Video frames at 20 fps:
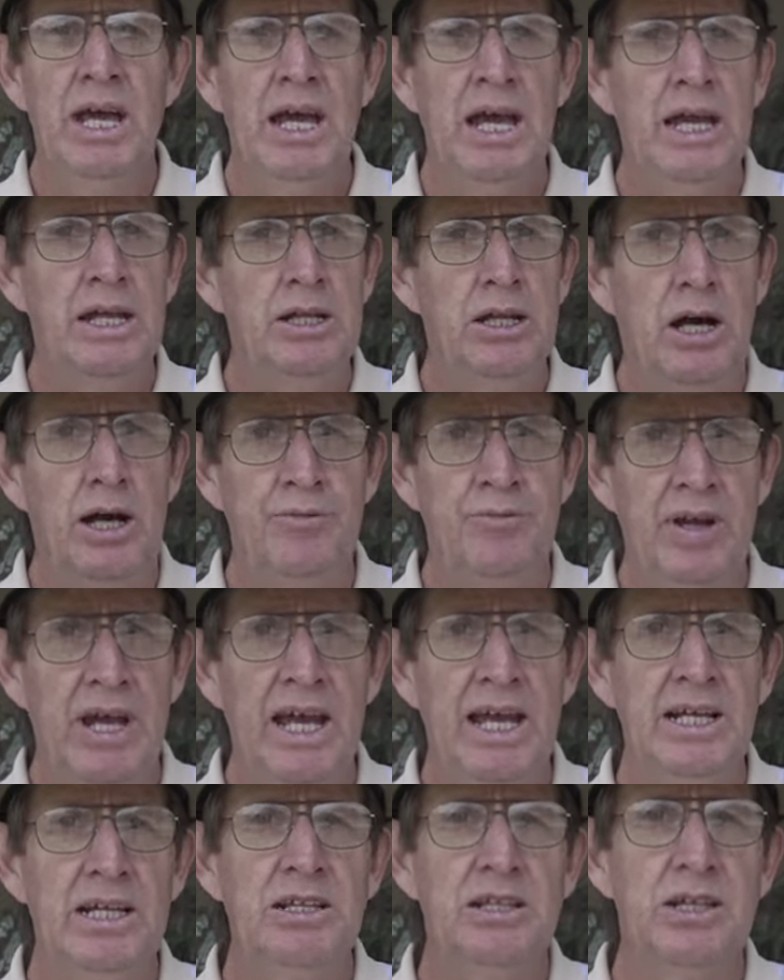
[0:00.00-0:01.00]
And I've
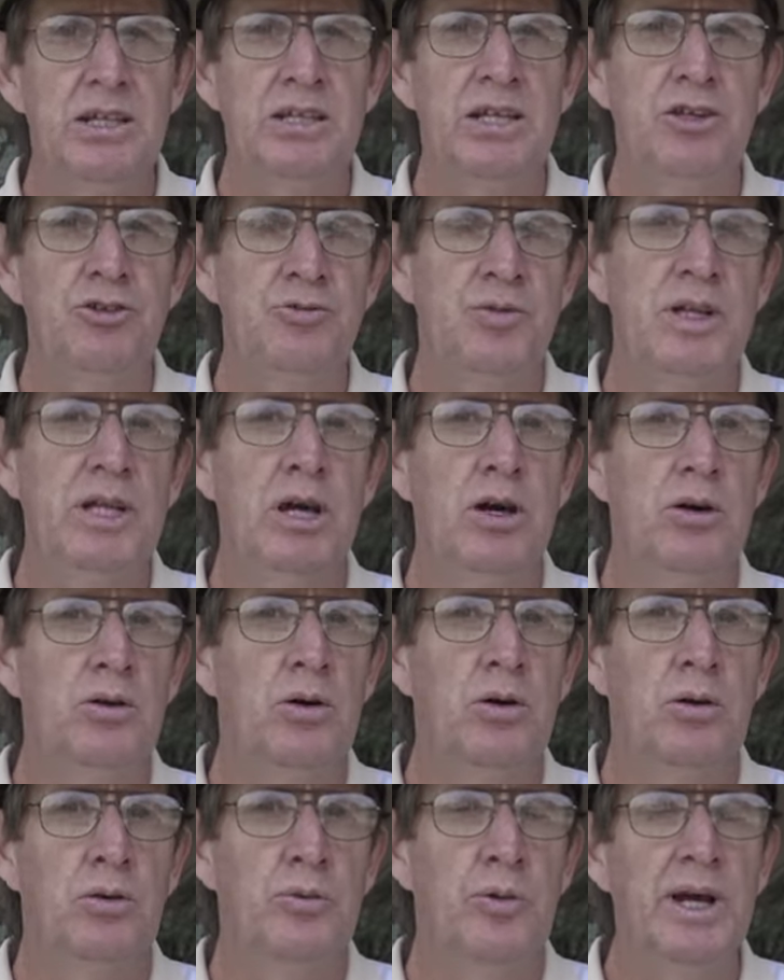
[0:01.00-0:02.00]
edited this video
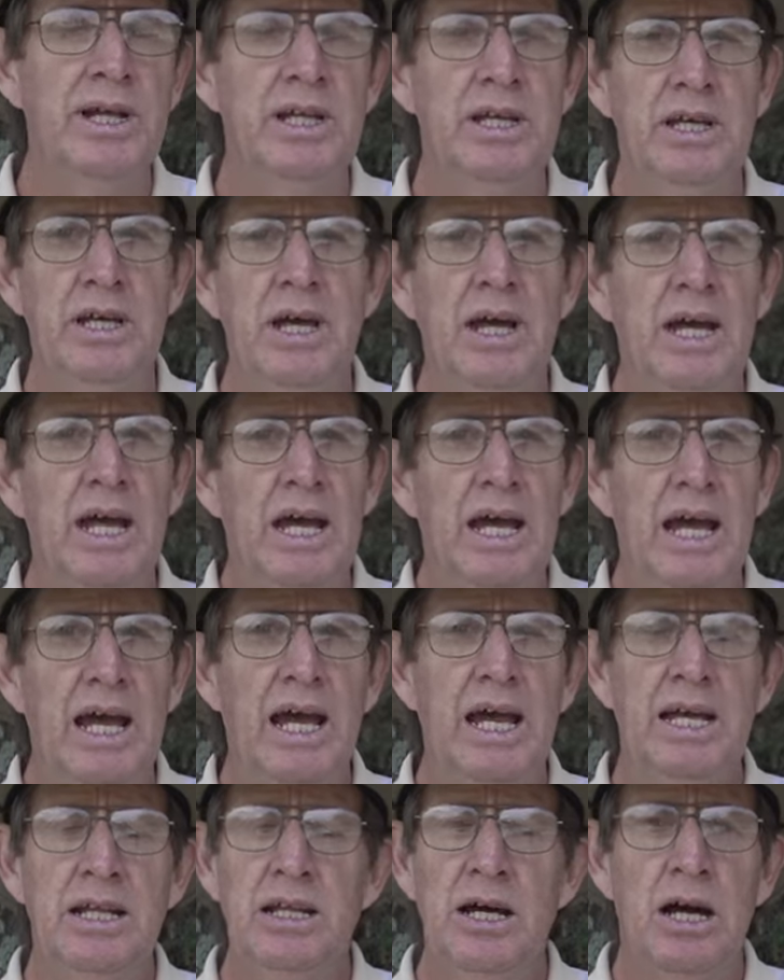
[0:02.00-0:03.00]
already,
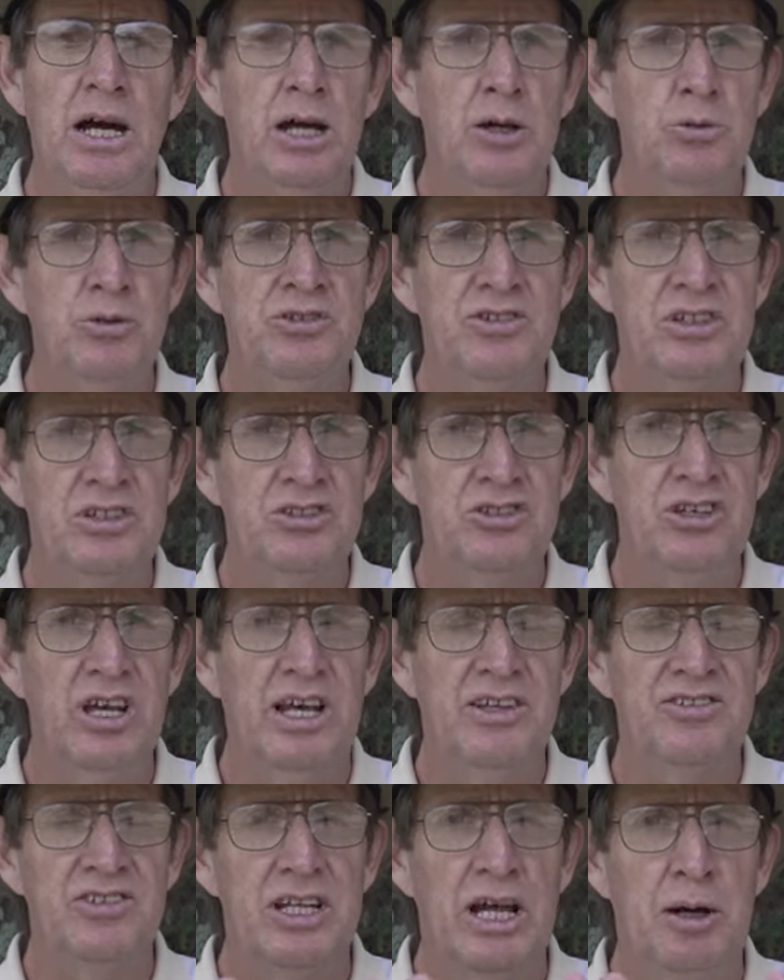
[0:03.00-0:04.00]
and I was
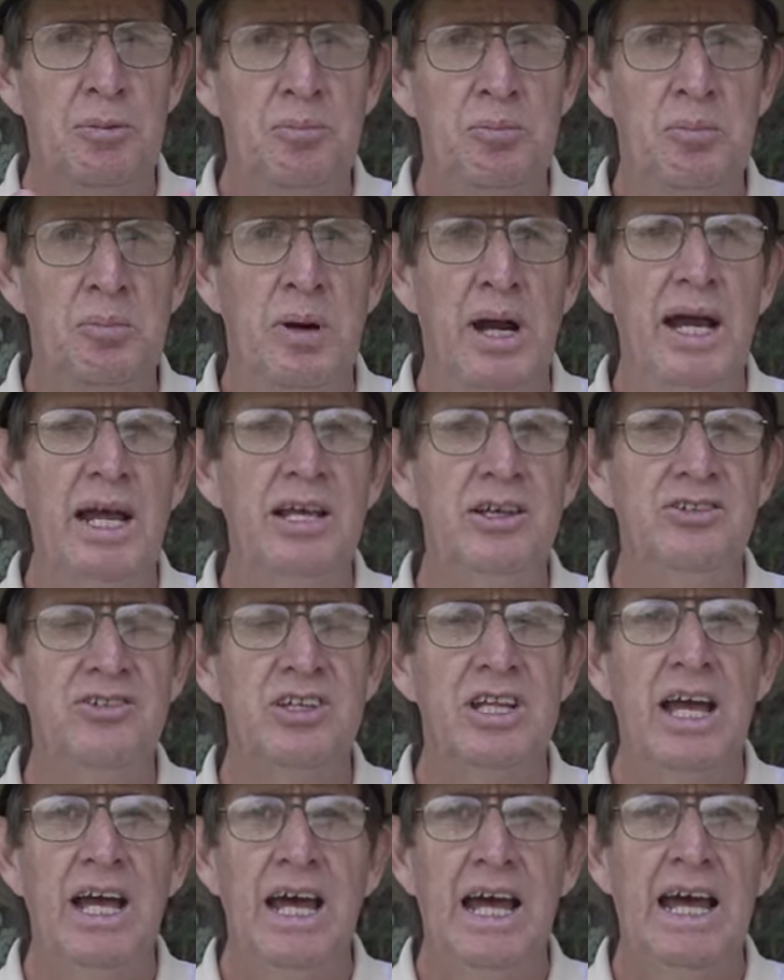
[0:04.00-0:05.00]
just
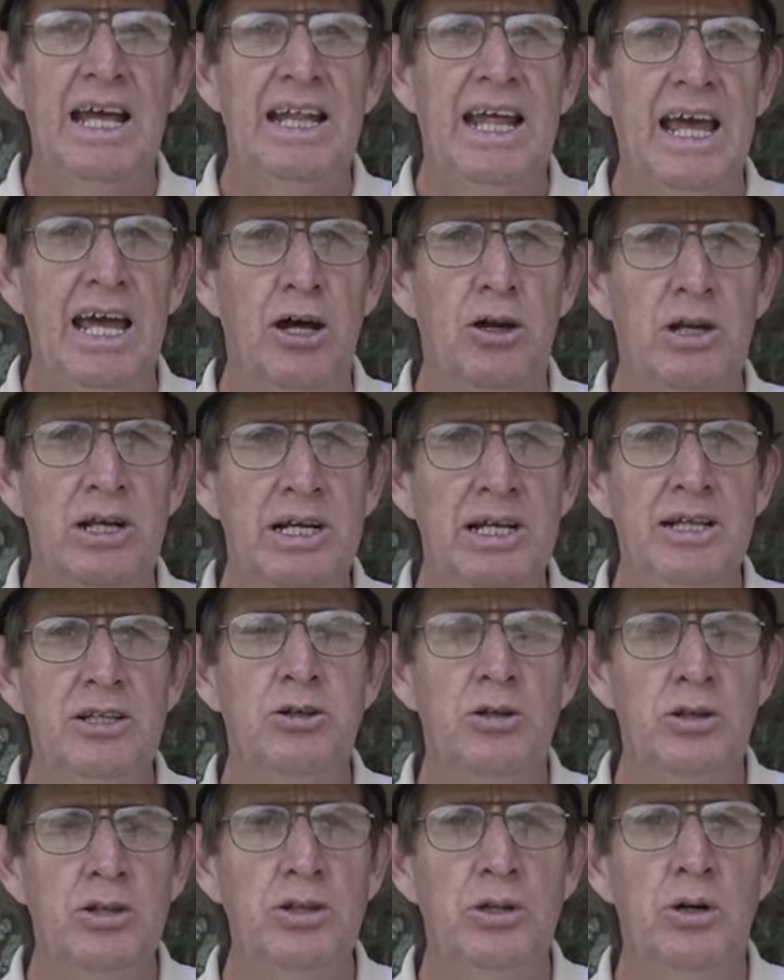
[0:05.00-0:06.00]
amazed at how
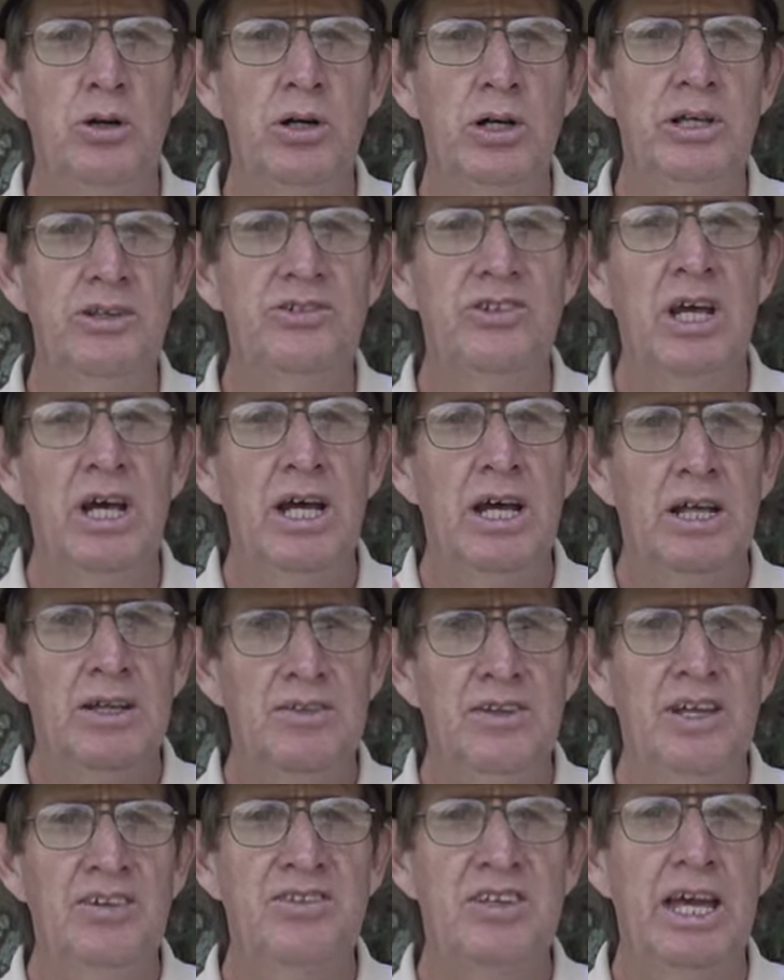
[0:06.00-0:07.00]
little noise
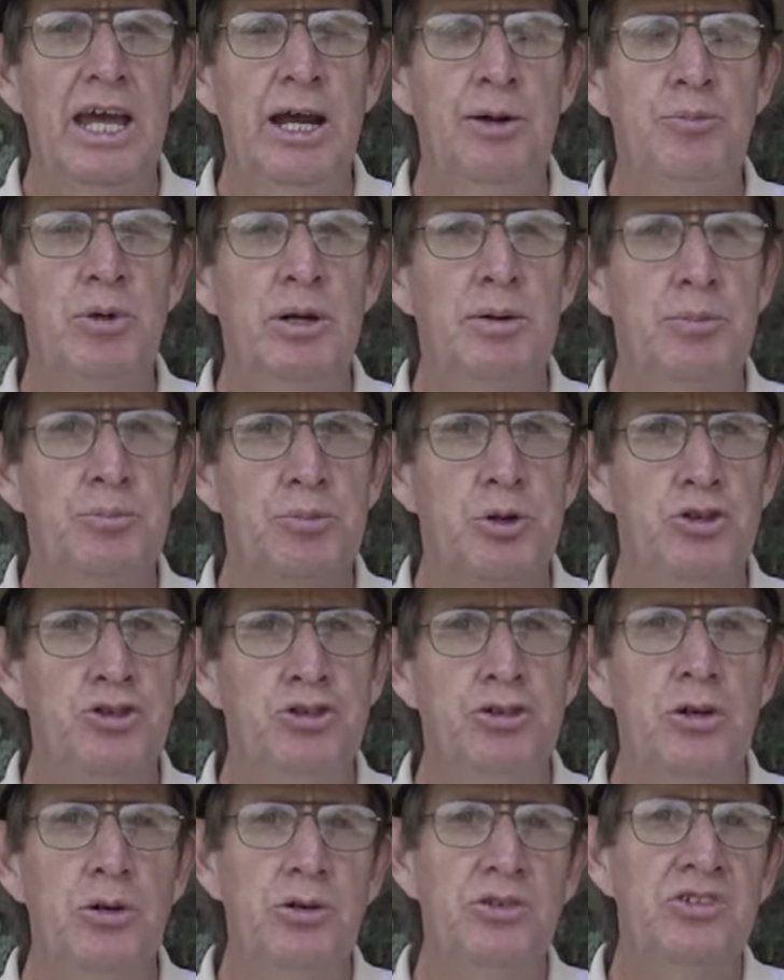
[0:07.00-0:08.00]
this camera
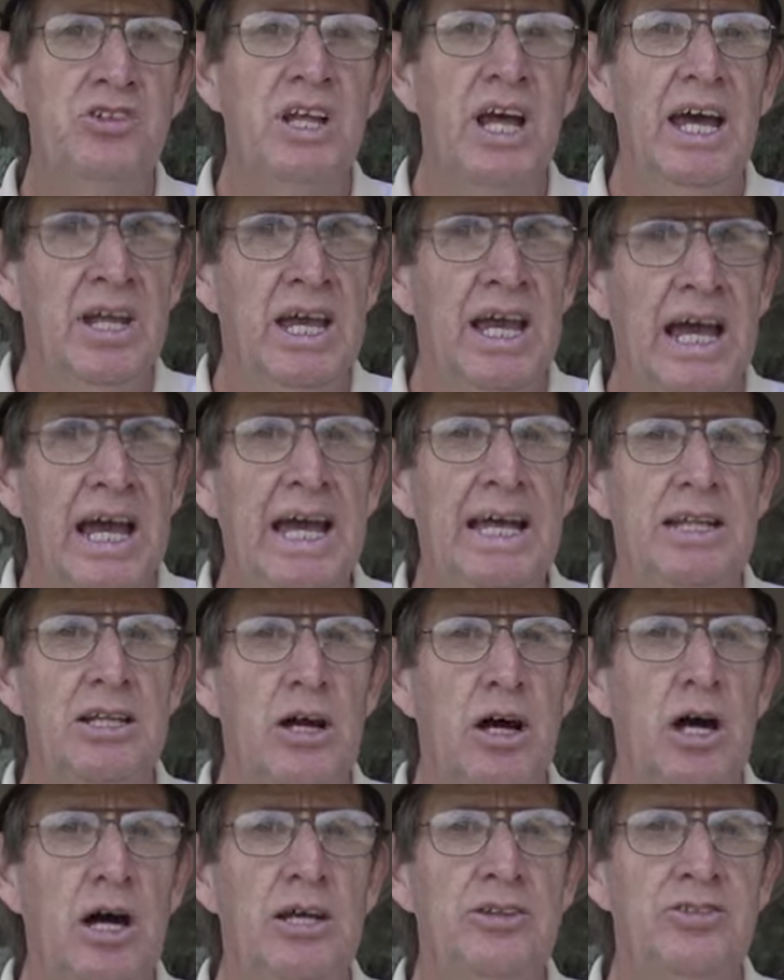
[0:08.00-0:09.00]
produced at
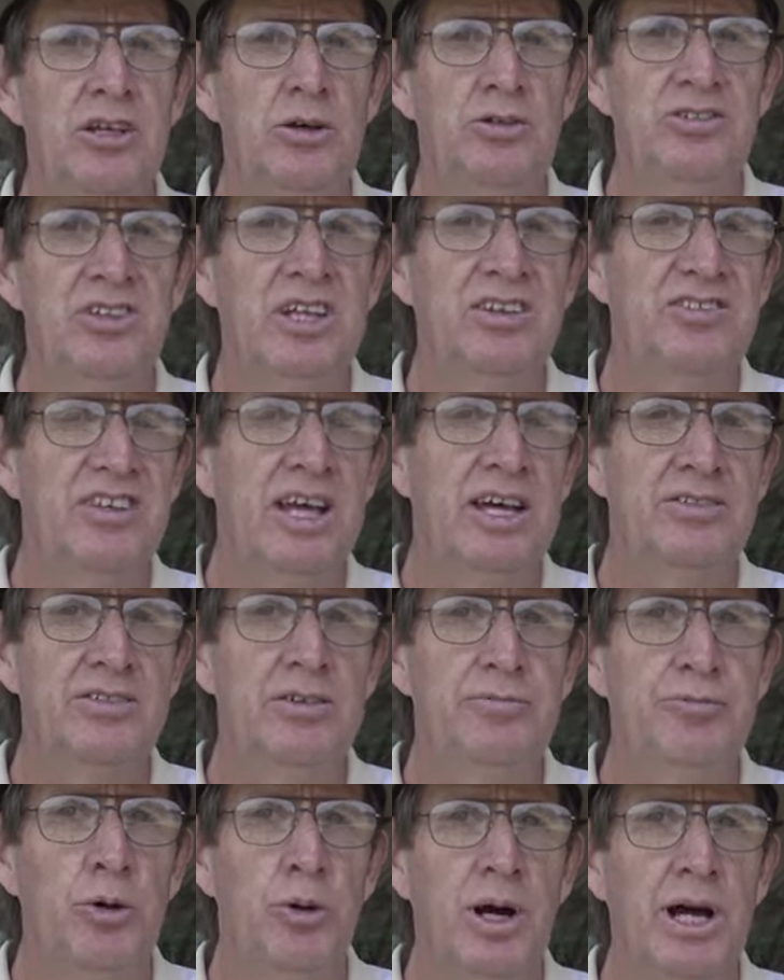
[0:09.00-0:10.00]
ISO
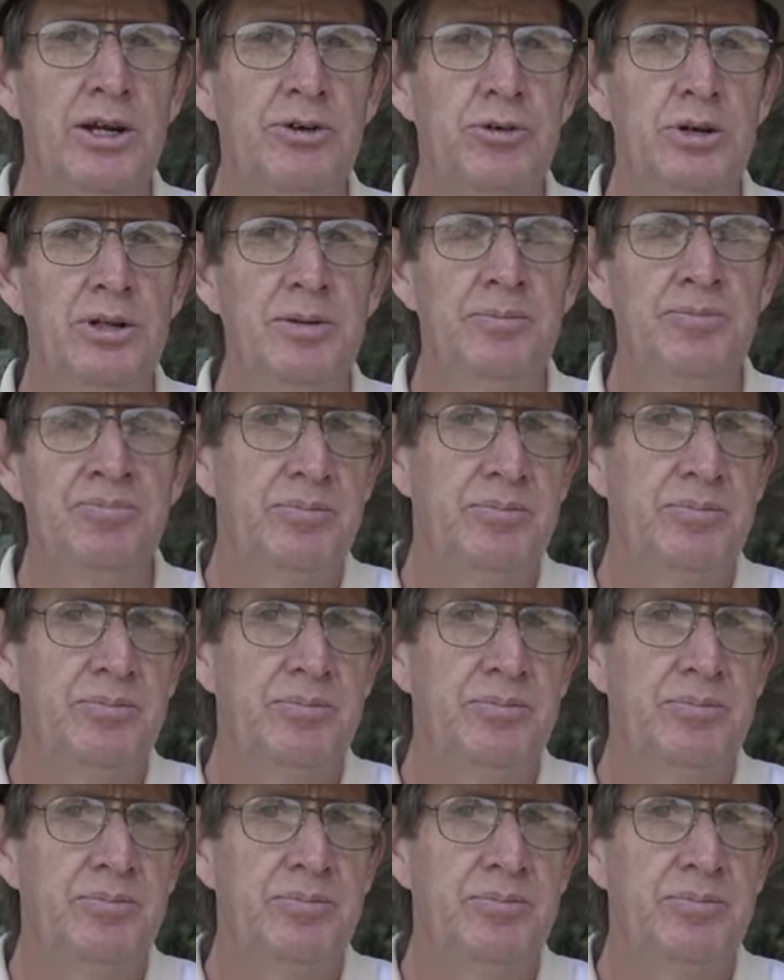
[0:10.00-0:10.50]
6400.